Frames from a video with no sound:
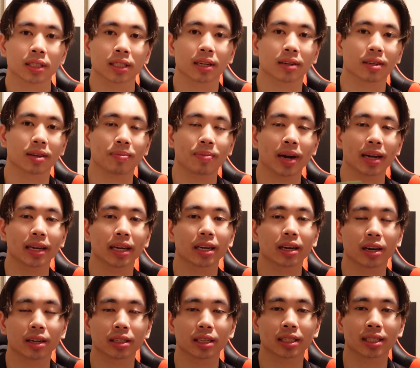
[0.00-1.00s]
So depending
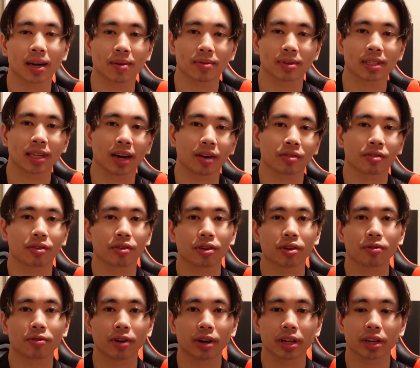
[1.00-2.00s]
on the type of texture
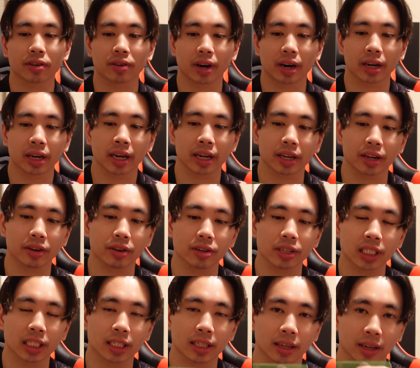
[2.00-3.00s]
you want, you can
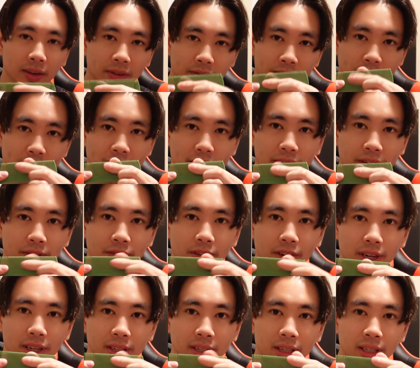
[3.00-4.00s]
use the finer
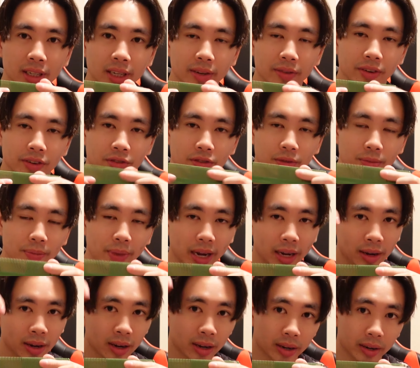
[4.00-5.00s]
one, which will make
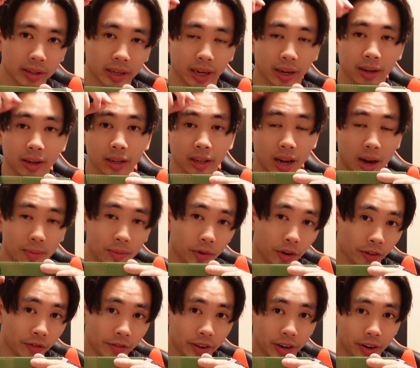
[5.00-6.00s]
like a lot
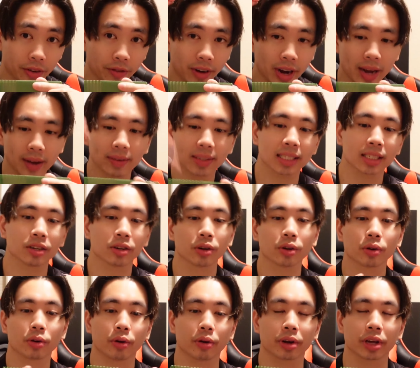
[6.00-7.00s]
more thinner waves,
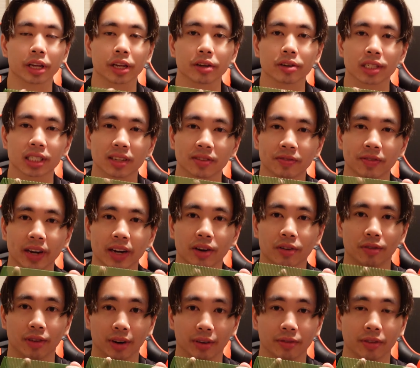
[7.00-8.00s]
or you can use the thicker
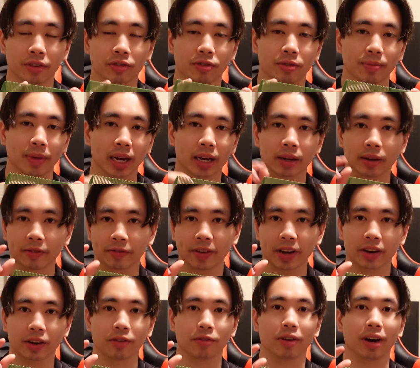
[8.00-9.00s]
one, which will make
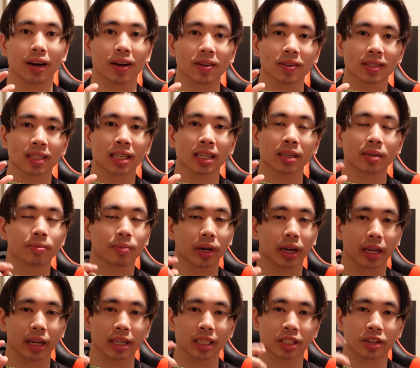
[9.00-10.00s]
thicker waves,
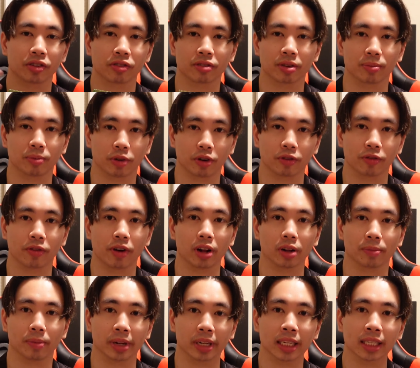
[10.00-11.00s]
but it's usually more
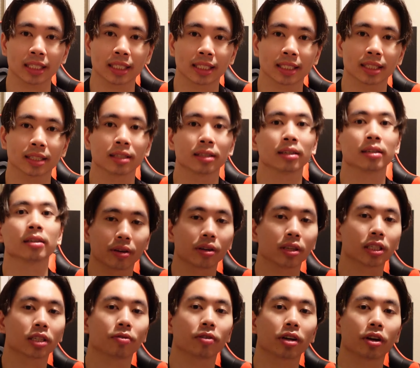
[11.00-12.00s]
voluminous.
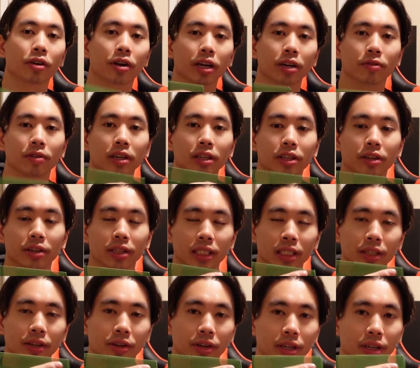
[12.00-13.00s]
So what you're gonna want to do
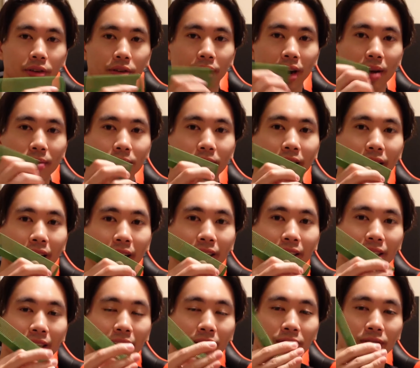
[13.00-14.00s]
is you're gonna grab the
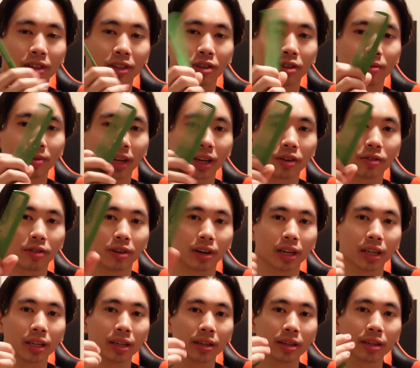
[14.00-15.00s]
end of the comb that you want.